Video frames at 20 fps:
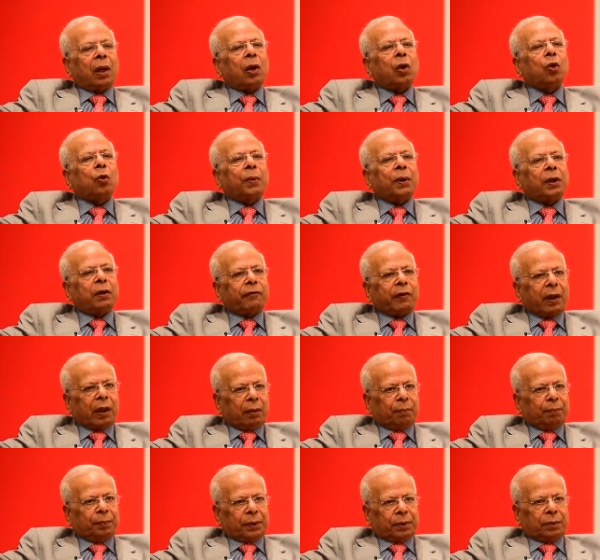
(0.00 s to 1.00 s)
human
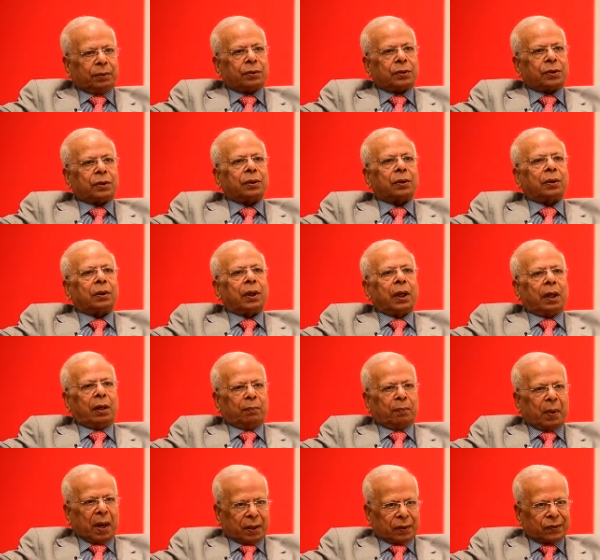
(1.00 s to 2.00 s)
development
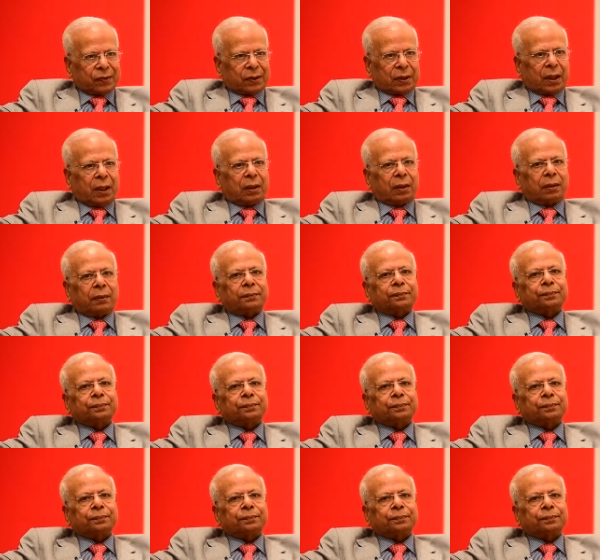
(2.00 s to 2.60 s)
in Pakistan